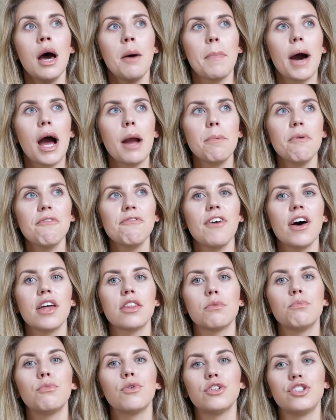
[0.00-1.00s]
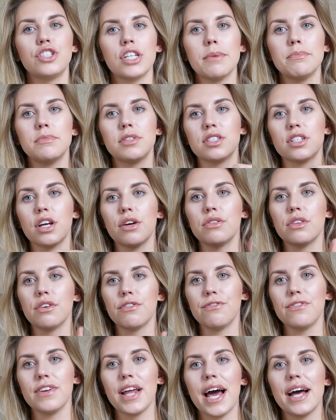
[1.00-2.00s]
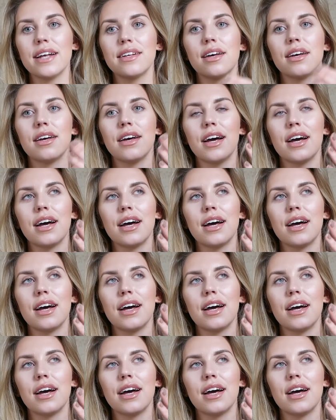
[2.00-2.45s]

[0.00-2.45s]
but I prefer the more gemstone, the flat.